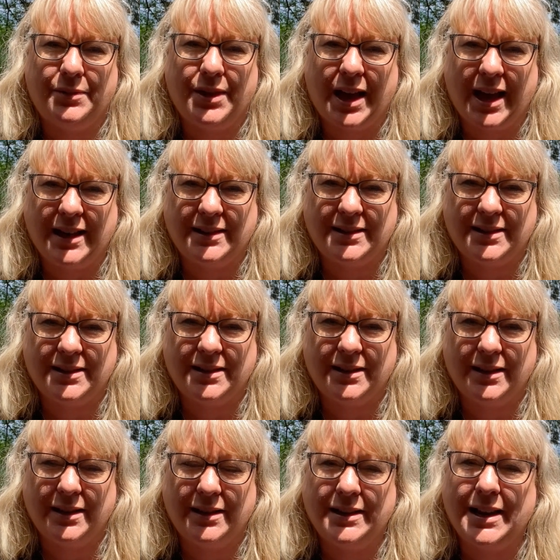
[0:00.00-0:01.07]
that
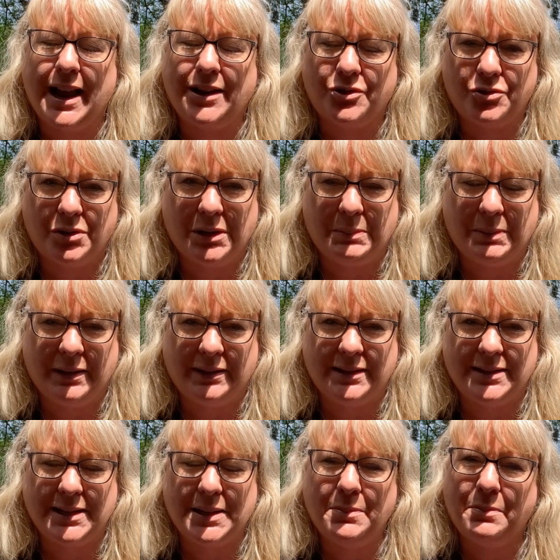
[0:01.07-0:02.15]
natural
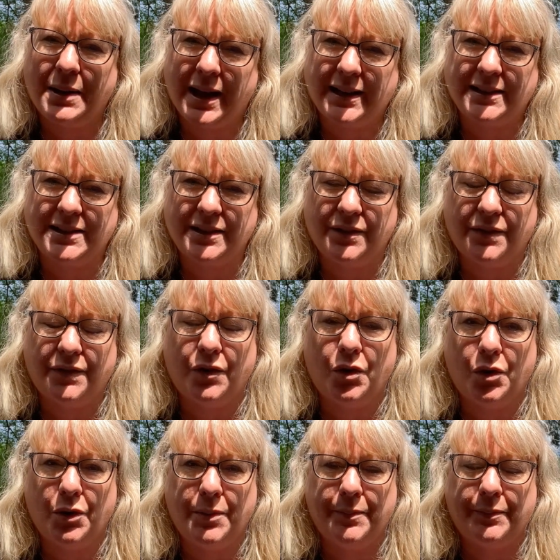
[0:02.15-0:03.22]
ability back to the
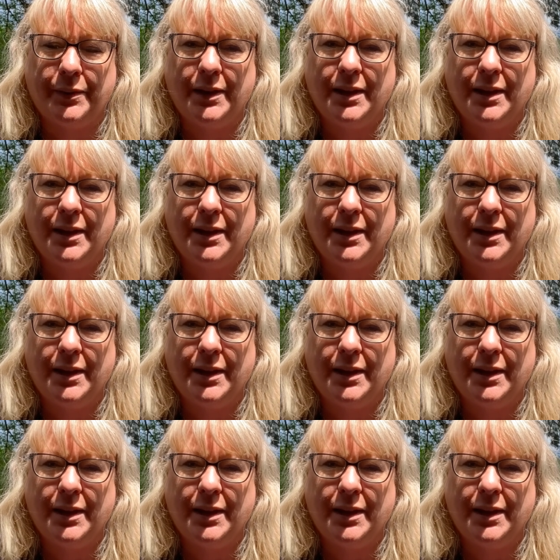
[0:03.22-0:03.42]
fore.